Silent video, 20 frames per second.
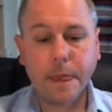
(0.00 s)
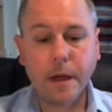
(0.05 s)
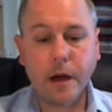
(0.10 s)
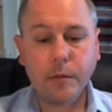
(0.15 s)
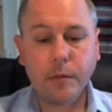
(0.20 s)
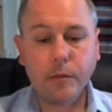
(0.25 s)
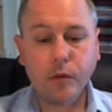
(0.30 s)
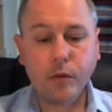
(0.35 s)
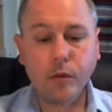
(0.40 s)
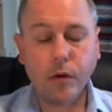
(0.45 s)

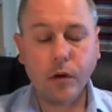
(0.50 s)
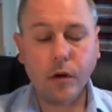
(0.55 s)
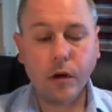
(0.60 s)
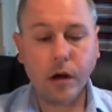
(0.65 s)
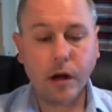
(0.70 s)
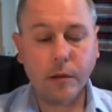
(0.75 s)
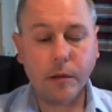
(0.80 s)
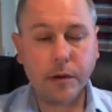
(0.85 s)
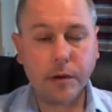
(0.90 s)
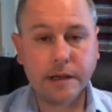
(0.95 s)
more
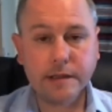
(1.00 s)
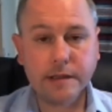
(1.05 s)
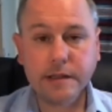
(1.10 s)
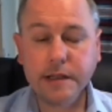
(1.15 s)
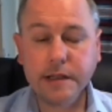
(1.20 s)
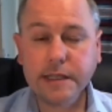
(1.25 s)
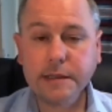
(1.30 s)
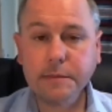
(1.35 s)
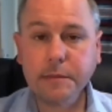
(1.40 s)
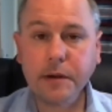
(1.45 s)

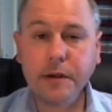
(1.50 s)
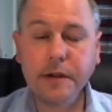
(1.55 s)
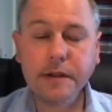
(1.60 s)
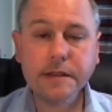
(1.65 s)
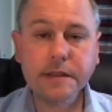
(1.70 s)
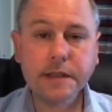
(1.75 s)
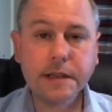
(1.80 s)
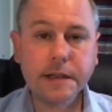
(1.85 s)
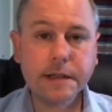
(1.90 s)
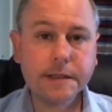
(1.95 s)
unpleasant
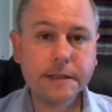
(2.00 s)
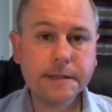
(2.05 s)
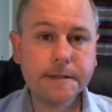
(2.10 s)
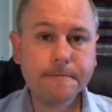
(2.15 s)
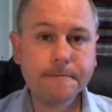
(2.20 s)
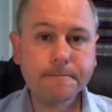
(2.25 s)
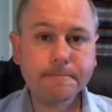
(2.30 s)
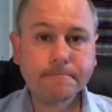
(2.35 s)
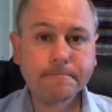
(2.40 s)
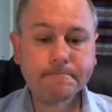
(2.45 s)

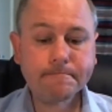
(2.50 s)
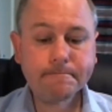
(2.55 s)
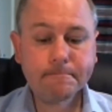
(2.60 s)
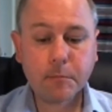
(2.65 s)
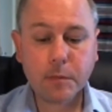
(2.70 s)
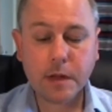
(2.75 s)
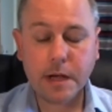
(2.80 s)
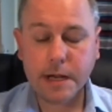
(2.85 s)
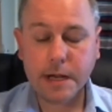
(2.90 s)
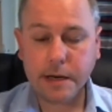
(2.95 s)
experiences
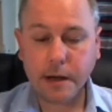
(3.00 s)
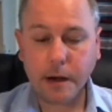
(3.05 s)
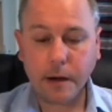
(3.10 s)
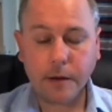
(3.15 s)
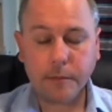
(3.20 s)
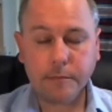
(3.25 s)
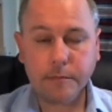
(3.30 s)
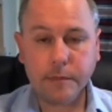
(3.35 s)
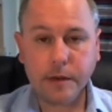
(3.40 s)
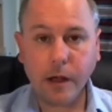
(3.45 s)
in
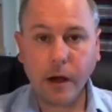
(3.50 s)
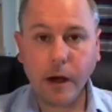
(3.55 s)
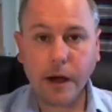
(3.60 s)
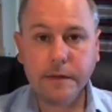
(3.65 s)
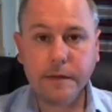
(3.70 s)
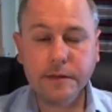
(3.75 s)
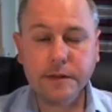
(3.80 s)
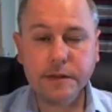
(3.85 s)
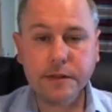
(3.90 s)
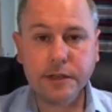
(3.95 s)
our
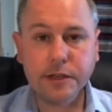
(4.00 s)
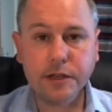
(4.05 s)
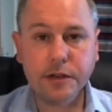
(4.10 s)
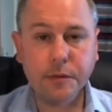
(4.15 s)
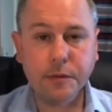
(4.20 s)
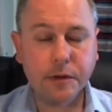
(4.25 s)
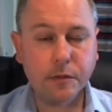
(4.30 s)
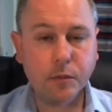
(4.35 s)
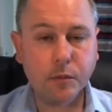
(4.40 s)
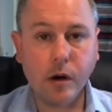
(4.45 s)
lives to
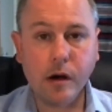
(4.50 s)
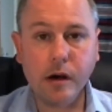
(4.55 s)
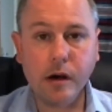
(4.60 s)
do with